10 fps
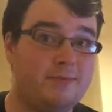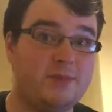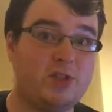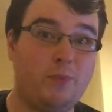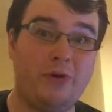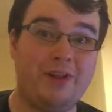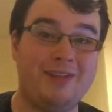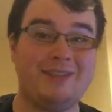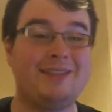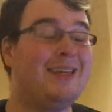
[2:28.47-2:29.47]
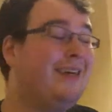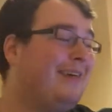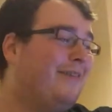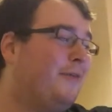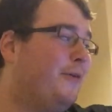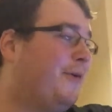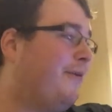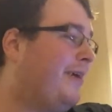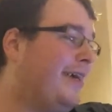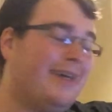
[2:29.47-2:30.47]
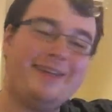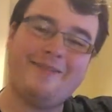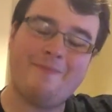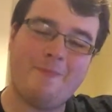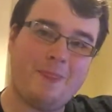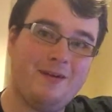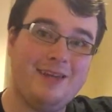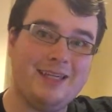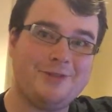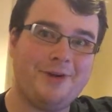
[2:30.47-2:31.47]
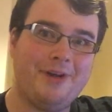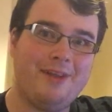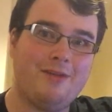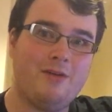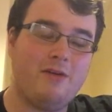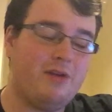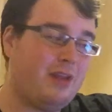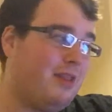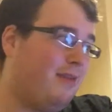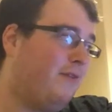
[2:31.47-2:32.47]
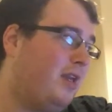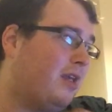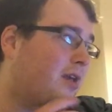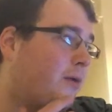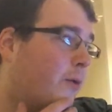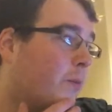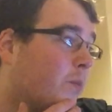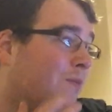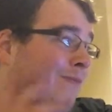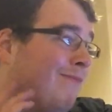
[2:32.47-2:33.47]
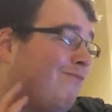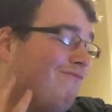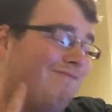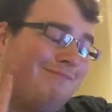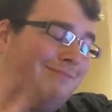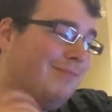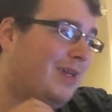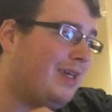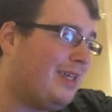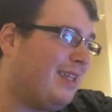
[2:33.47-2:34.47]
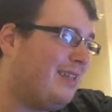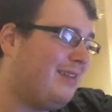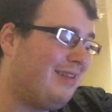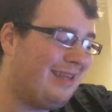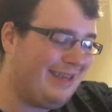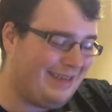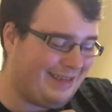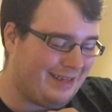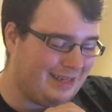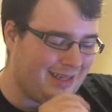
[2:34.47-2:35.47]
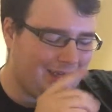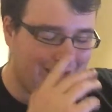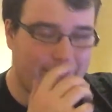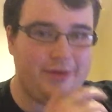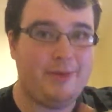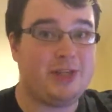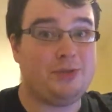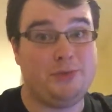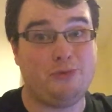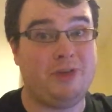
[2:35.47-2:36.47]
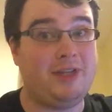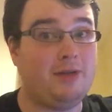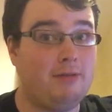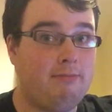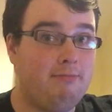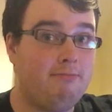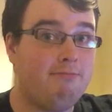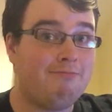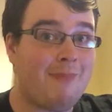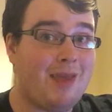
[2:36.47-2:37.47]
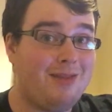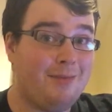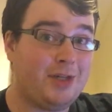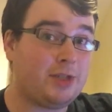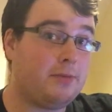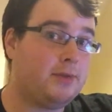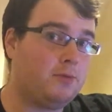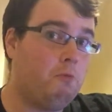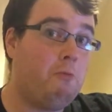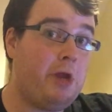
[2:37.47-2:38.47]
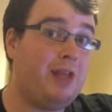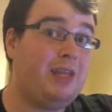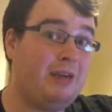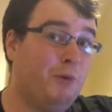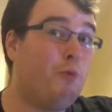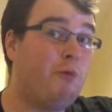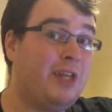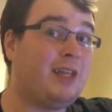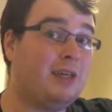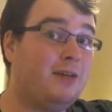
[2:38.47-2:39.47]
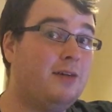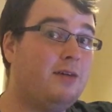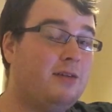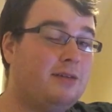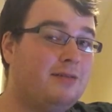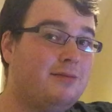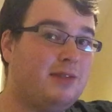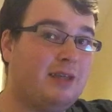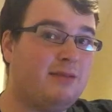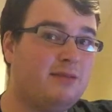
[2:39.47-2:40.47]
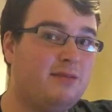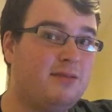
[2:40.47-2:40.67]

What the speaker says: spoilers for later on in the video. The Martian was really good. The Martian was really, really good. Like,